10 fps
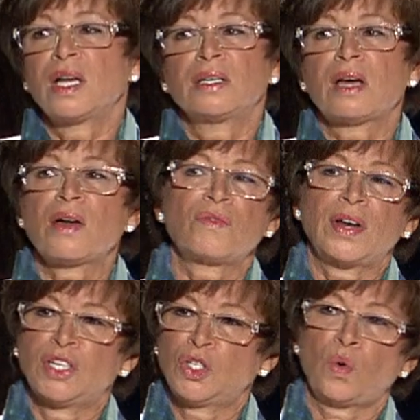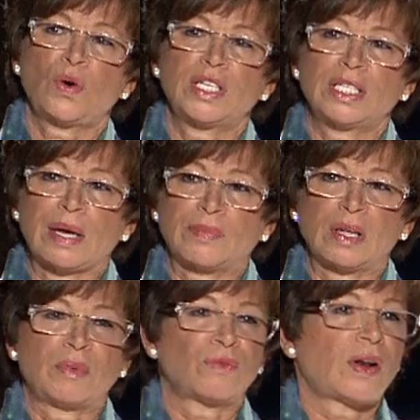not running towards something,
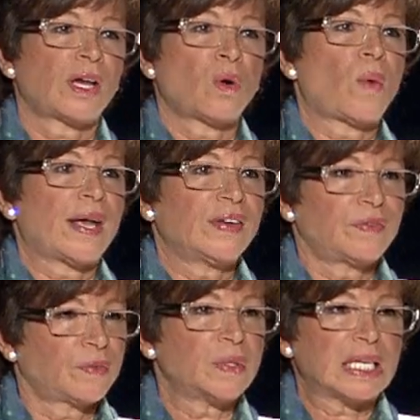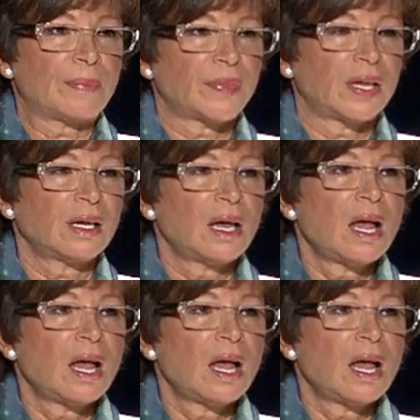but running away from something.